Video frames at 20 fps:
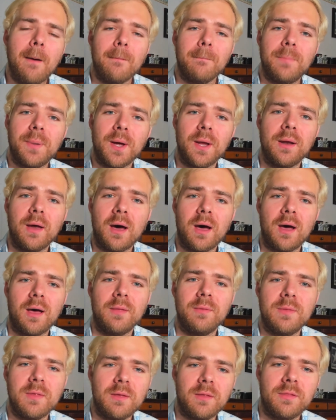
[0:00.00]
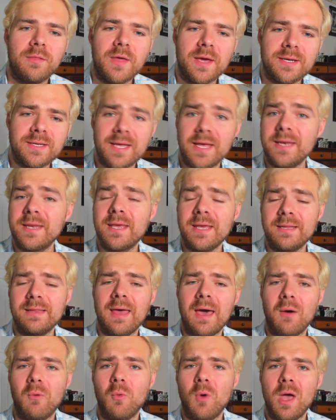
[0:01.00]
But they did get
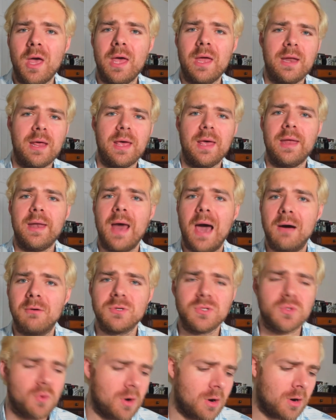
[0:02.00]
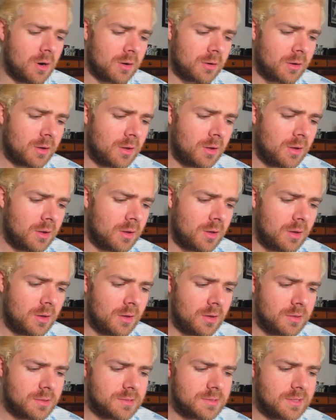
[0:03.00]
that win, and I was wrong.
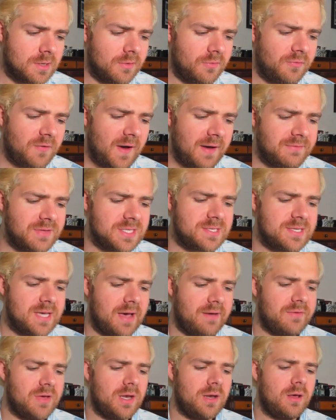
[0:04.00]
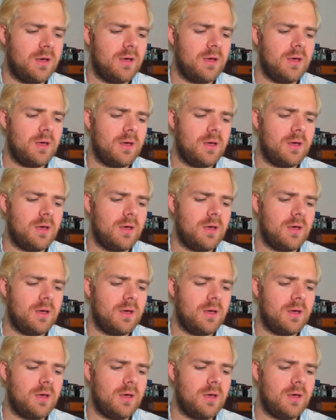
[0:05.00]
So 5-7.